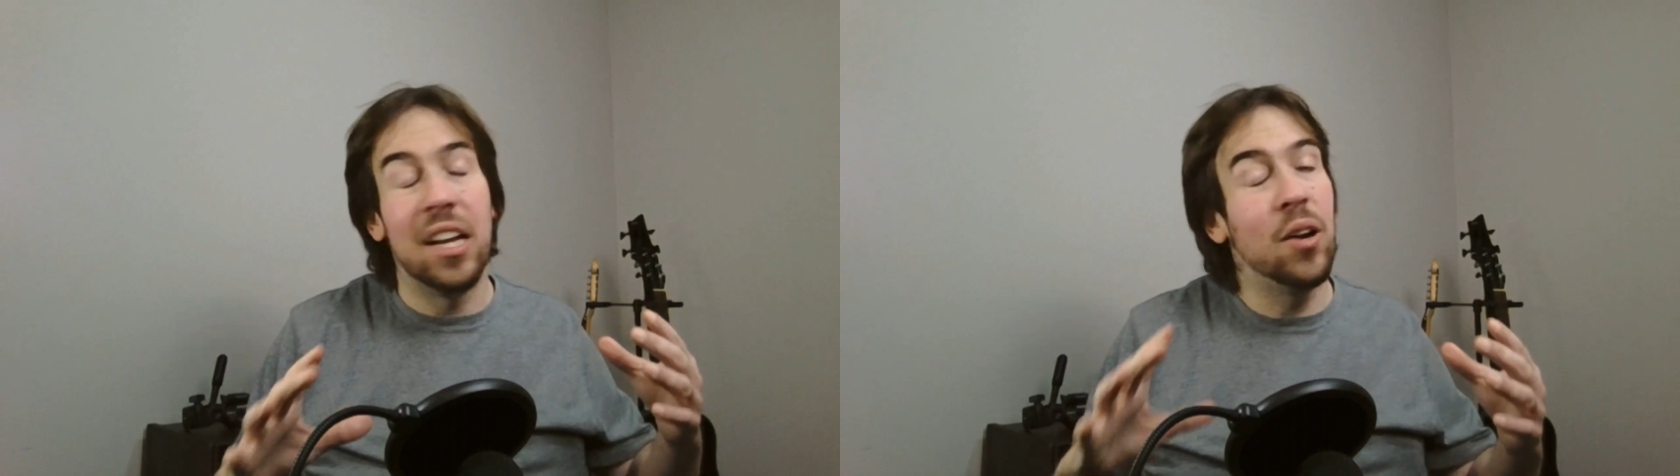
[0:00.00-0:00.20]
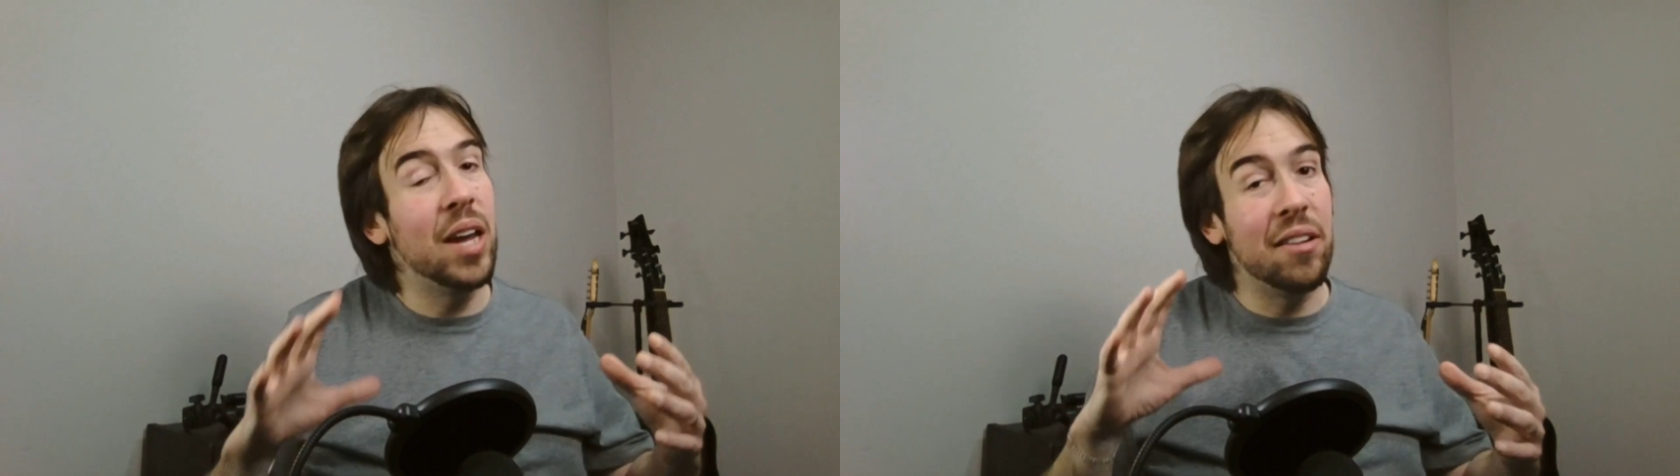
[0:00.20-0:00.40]

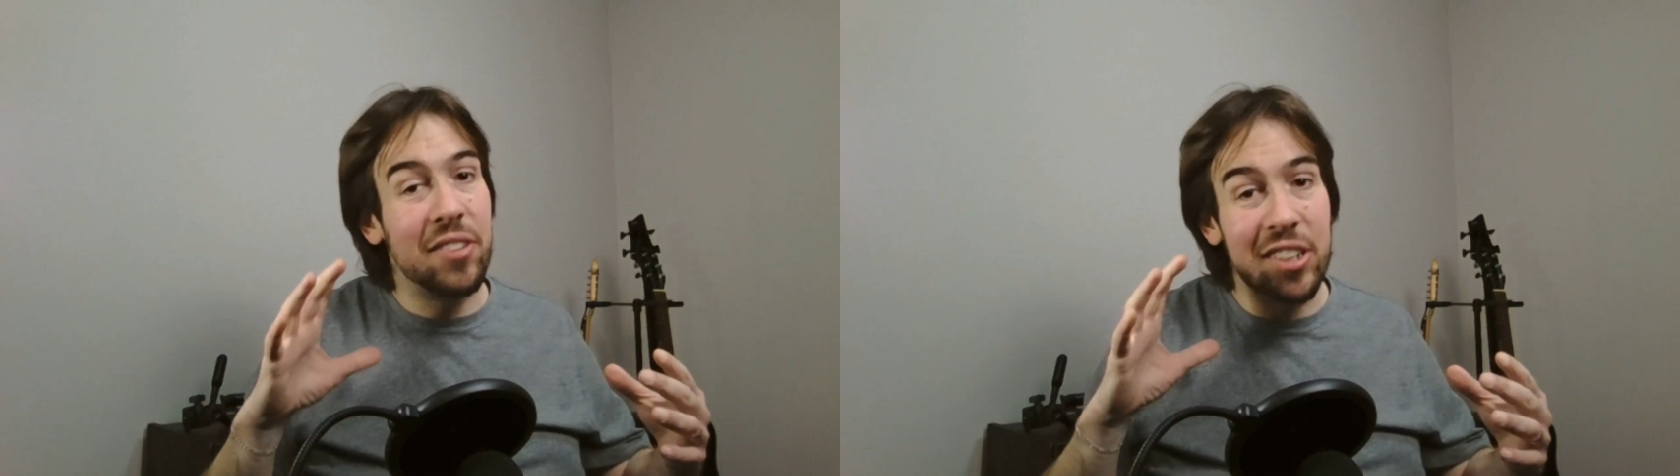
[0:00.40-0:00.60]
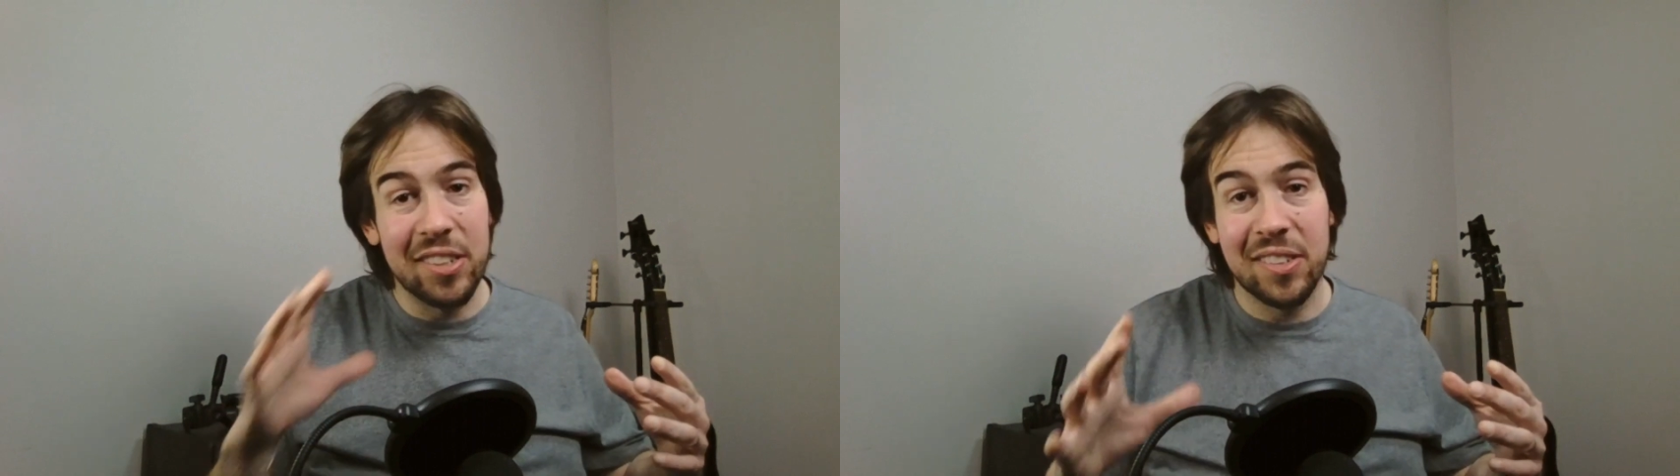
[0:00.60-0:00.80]
Now, I have
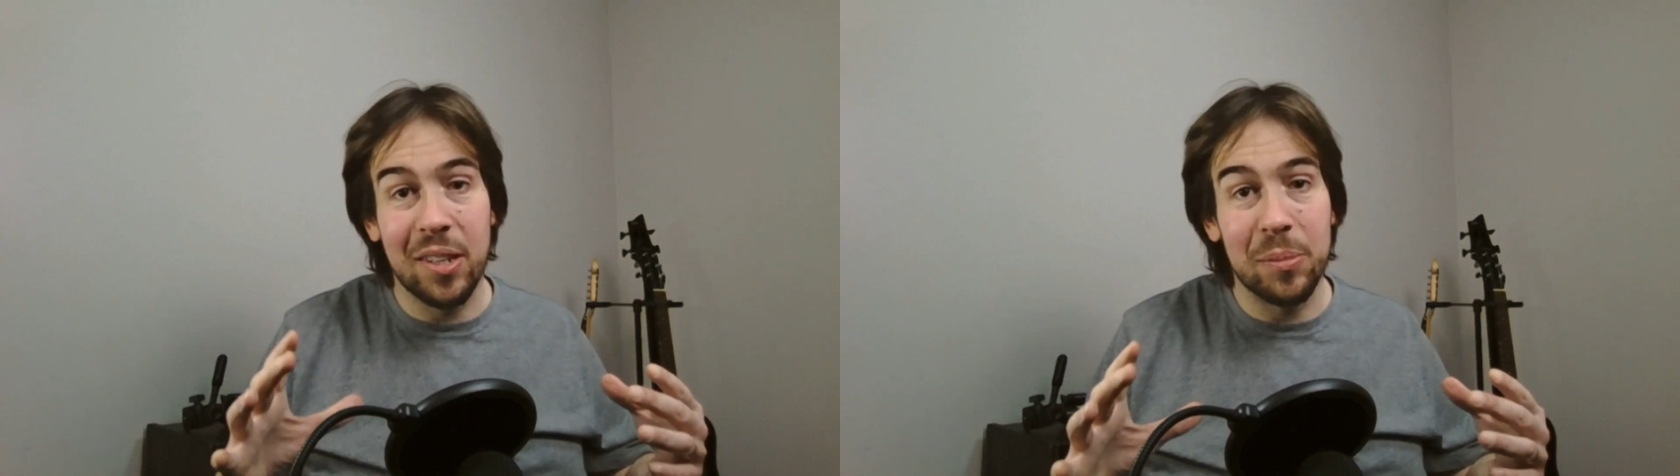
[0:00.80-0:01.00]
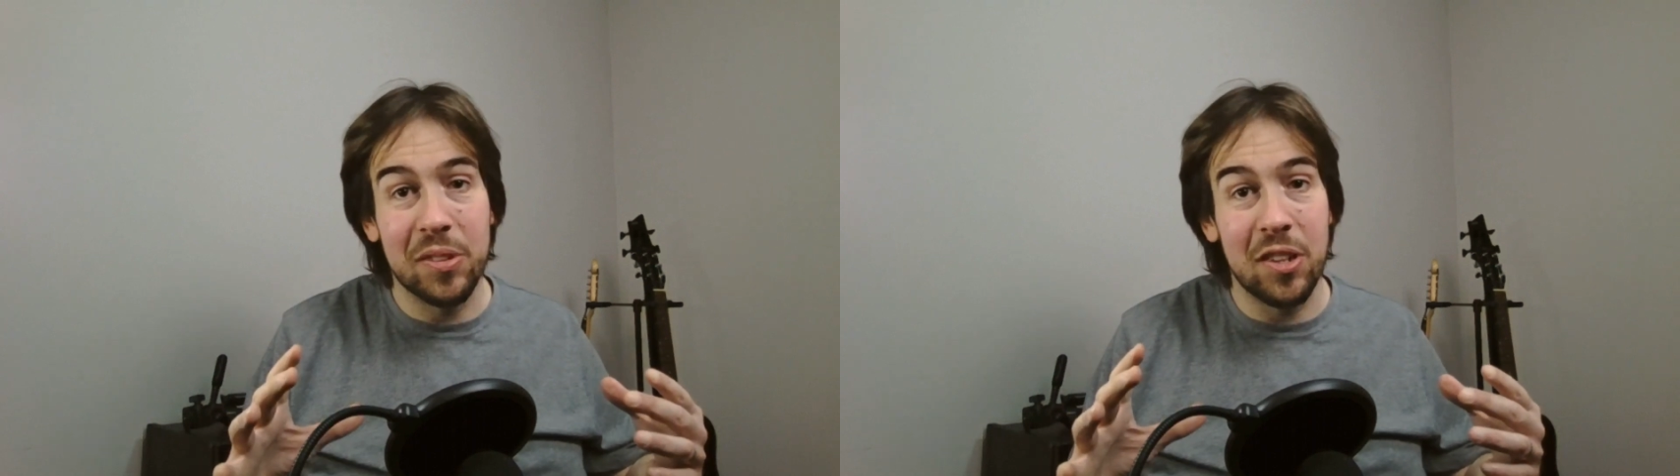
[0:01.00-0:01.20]
heard
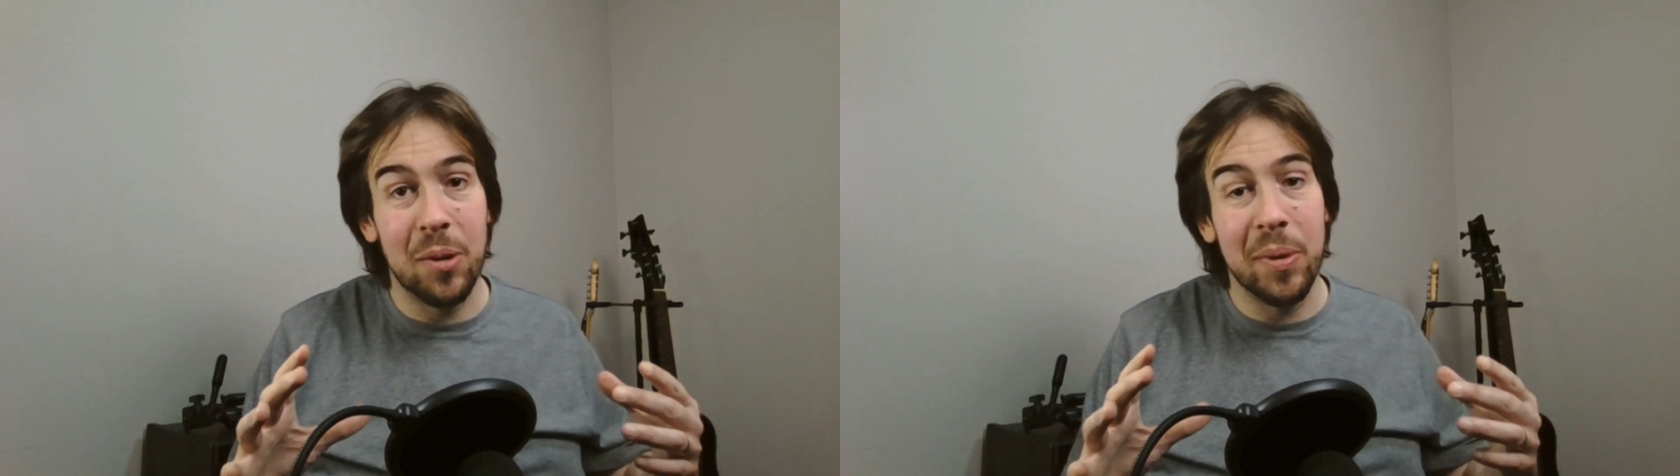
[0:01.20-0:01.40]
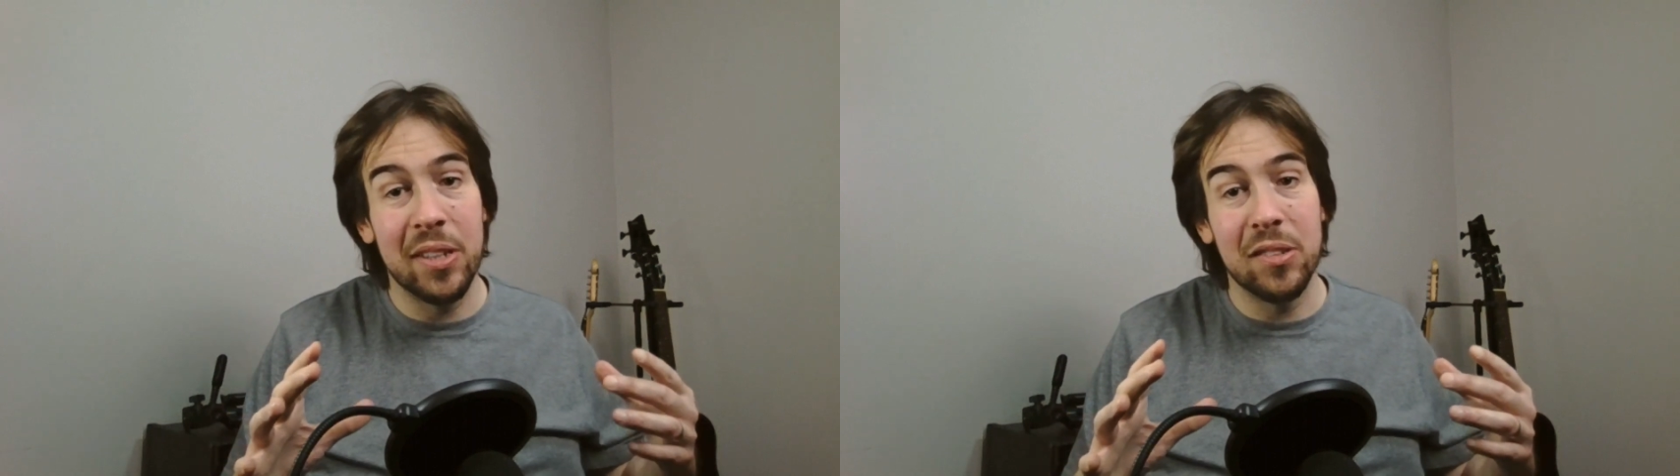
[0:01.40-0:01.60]
some
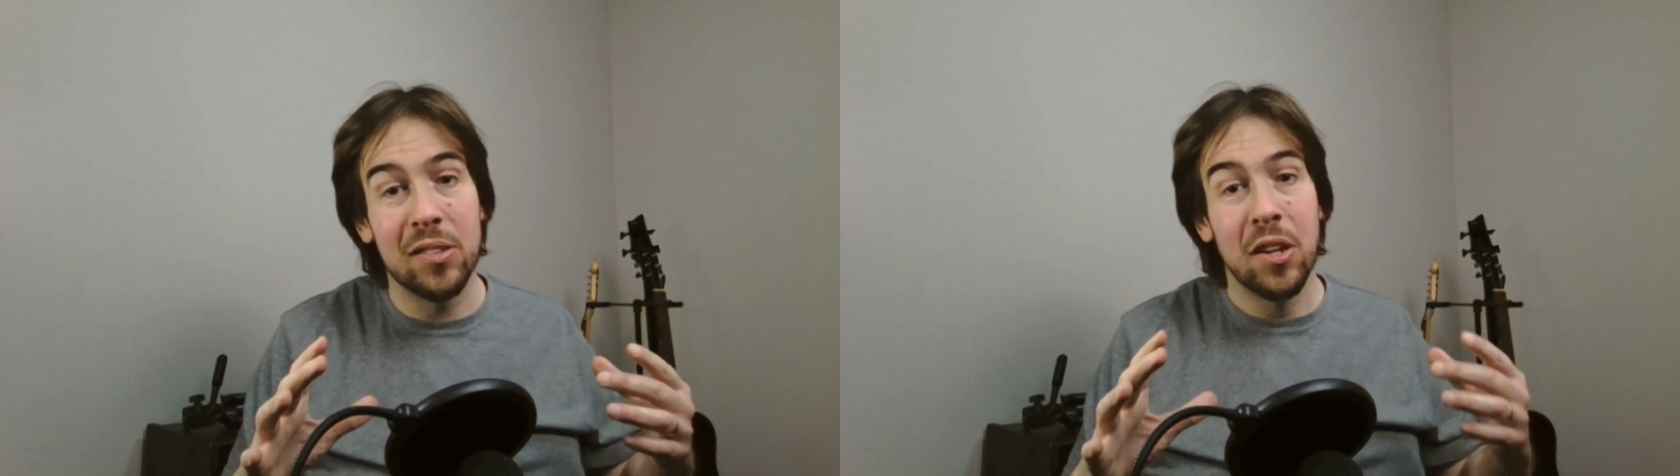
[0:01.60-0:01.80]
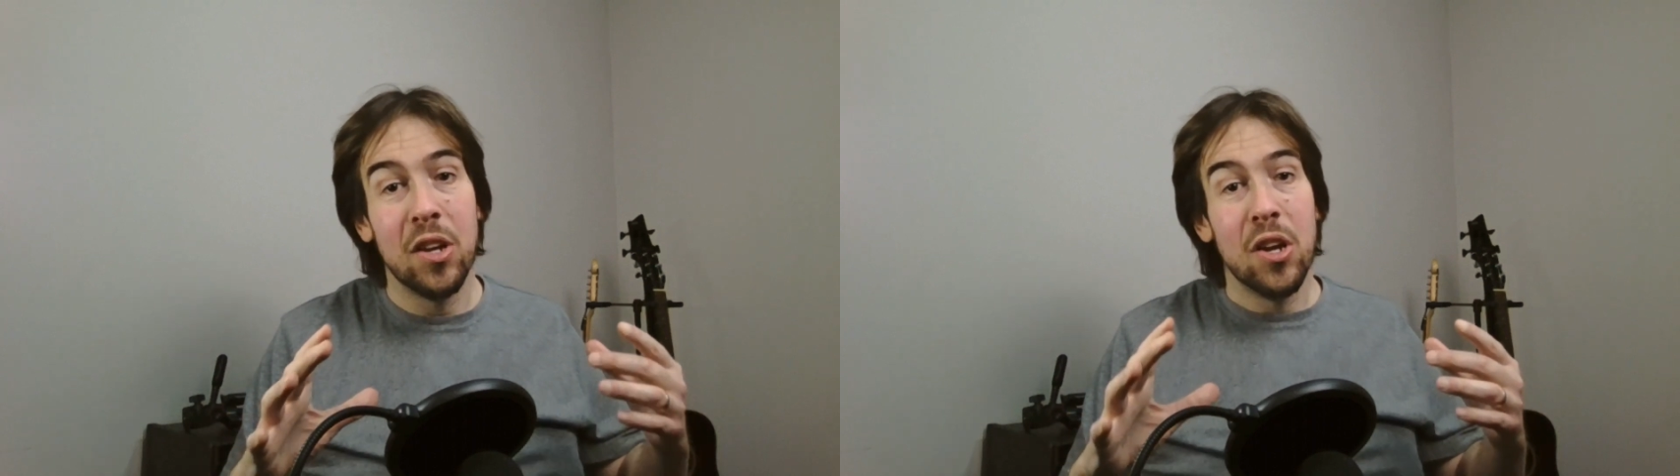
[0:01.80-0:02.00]
sermons